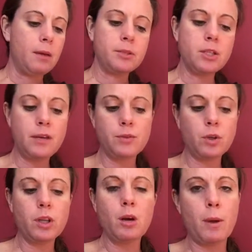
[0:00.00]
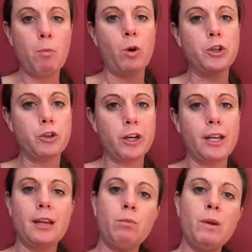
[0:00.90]
Sleeves are a little bit more
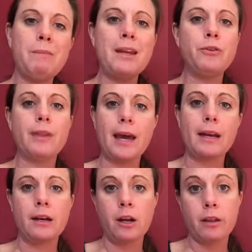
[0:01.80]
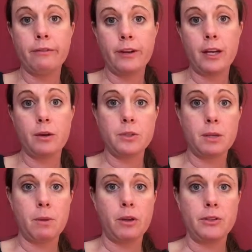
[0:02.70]
tricky, and we may do that in another video
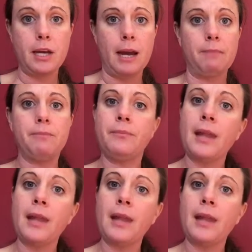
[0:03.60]
some other time.